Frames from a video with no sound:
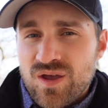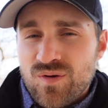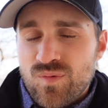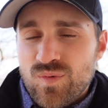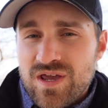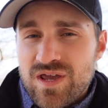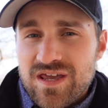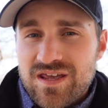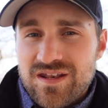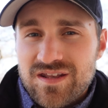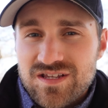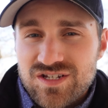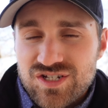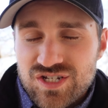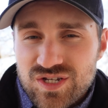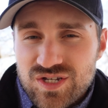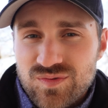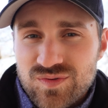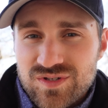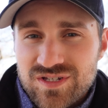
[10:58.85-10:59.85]
when
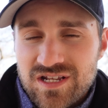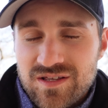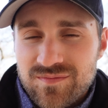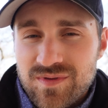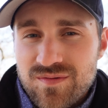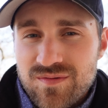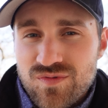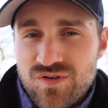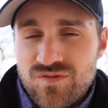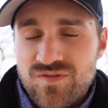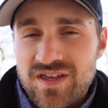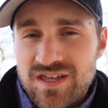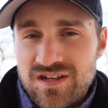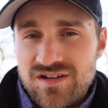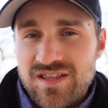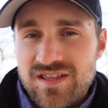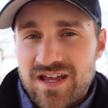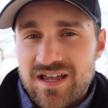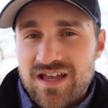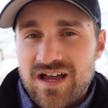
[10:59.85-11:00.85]
she was going to be moving
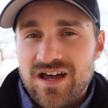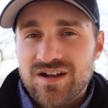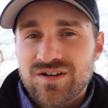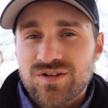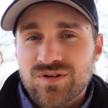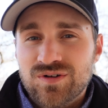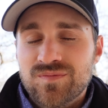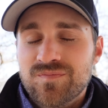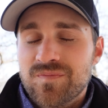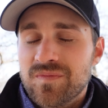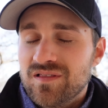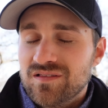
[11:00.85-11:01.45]
into that condo.